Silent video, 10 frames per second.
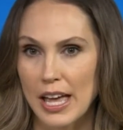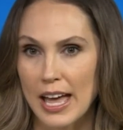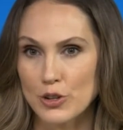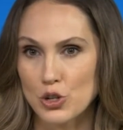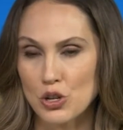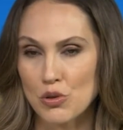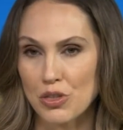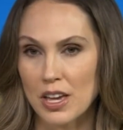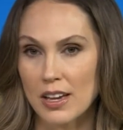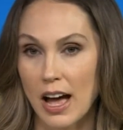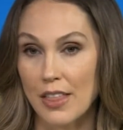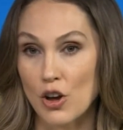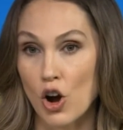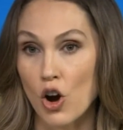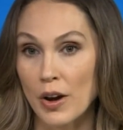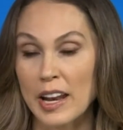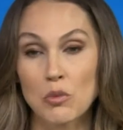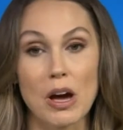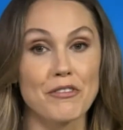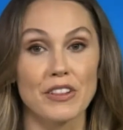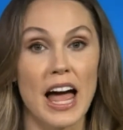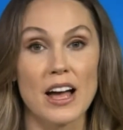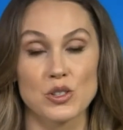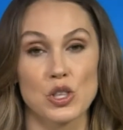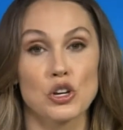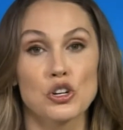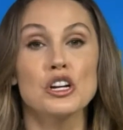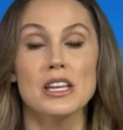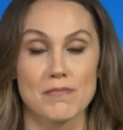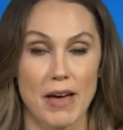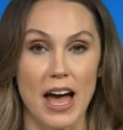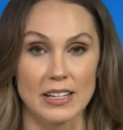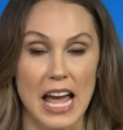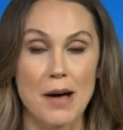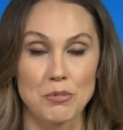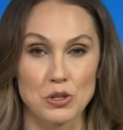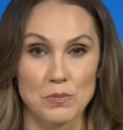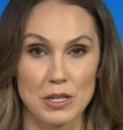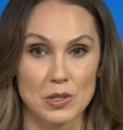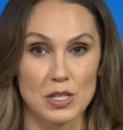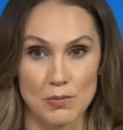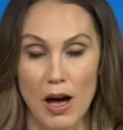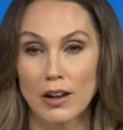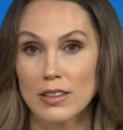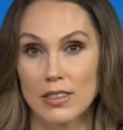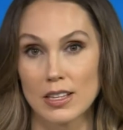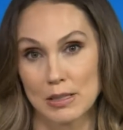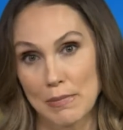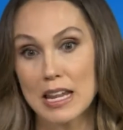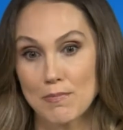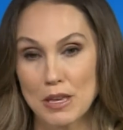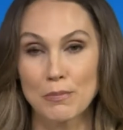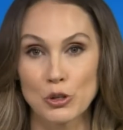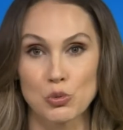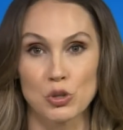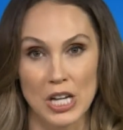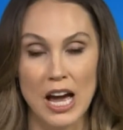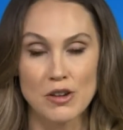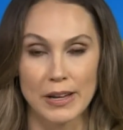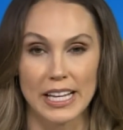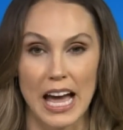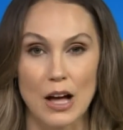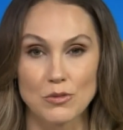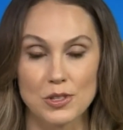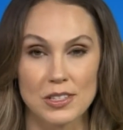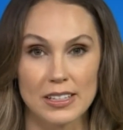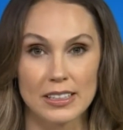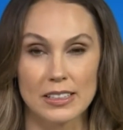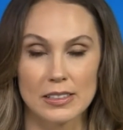And do you think there are any red flags that could impact Apple's business model and thus many people's retirement accounts?